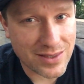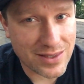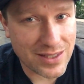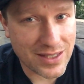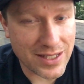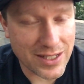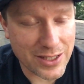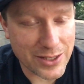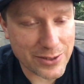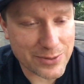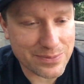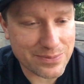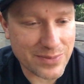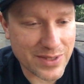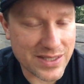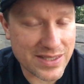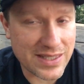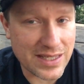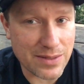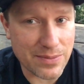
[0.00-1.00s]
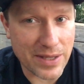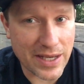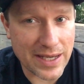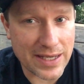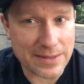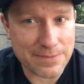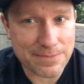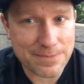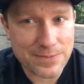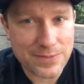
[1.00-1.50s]
you know, my sea bag,
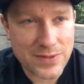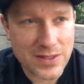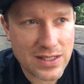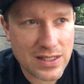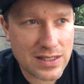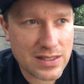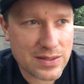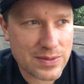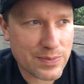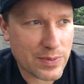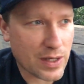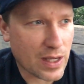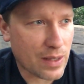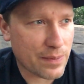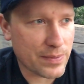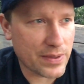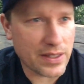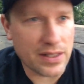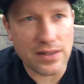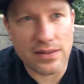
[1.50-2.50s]
probably,